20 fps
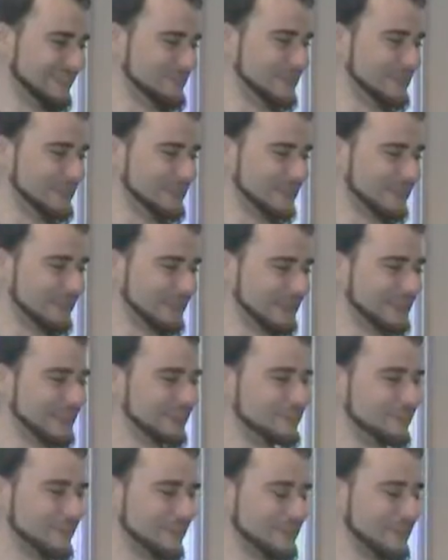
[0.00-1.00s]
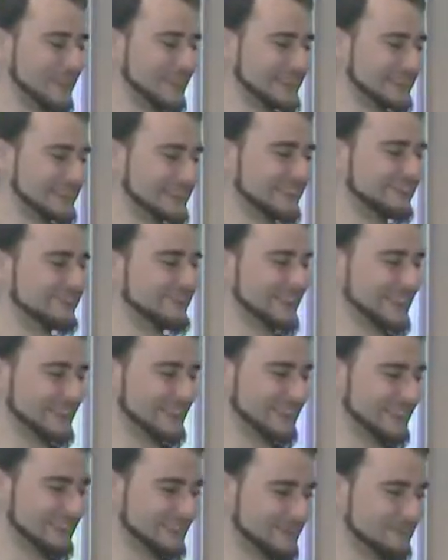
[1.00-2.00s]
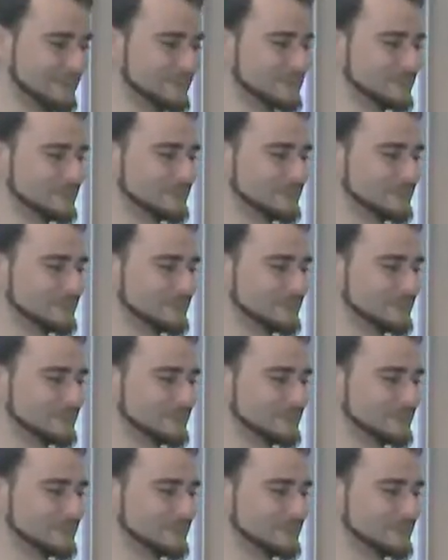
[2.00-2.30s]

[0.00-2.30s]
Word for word: a bit old information, but um,